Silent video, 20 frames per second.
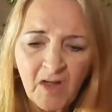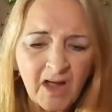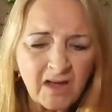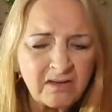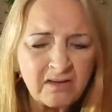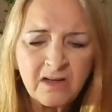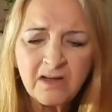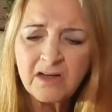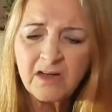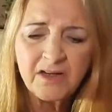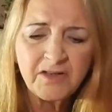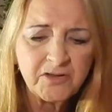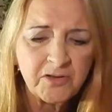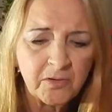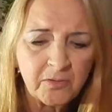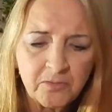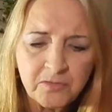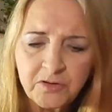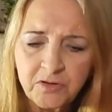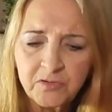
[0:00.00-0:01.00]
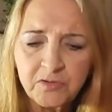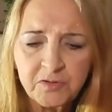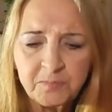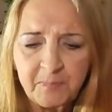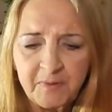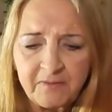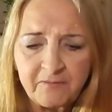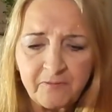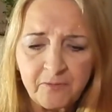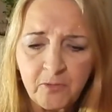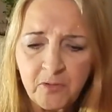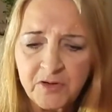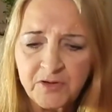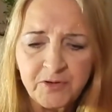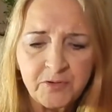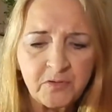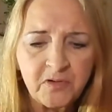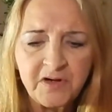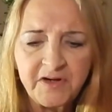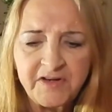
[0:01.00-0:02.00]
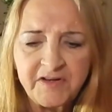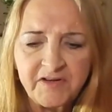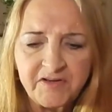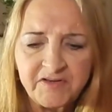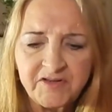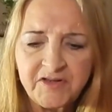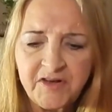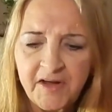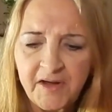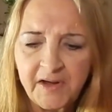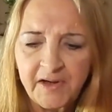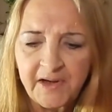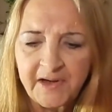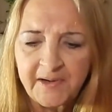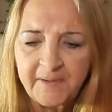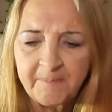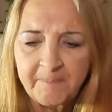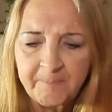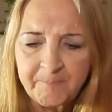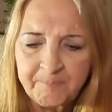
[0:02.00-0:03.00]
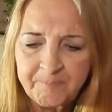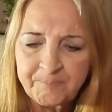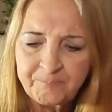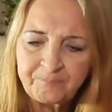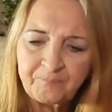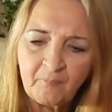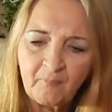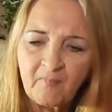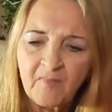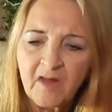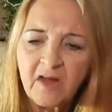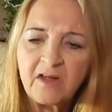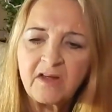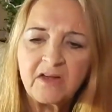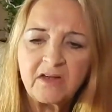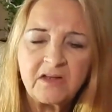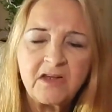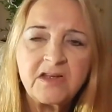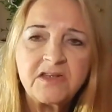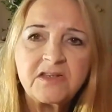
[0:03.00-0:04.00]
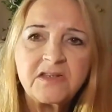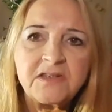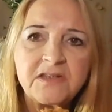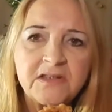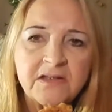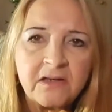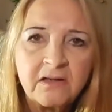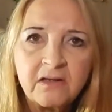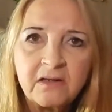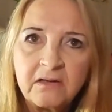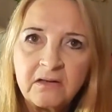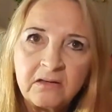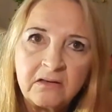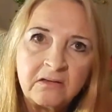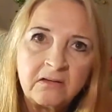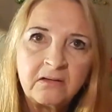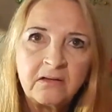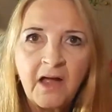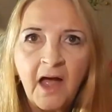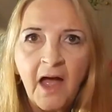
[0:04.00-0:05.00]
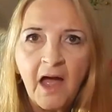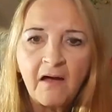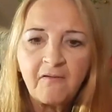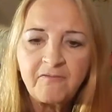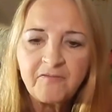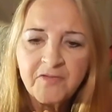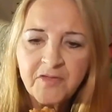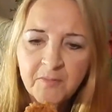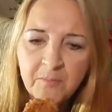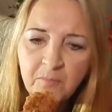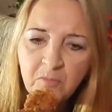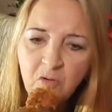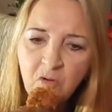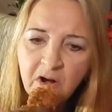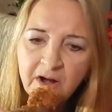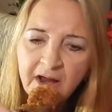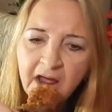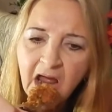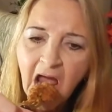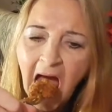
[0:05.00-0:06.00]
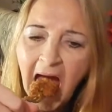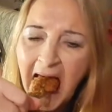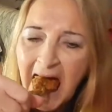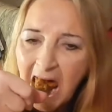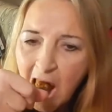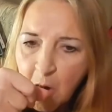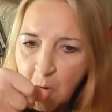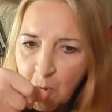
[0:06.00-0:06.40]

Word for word: I think I told you this before, during the day, at least half the morning,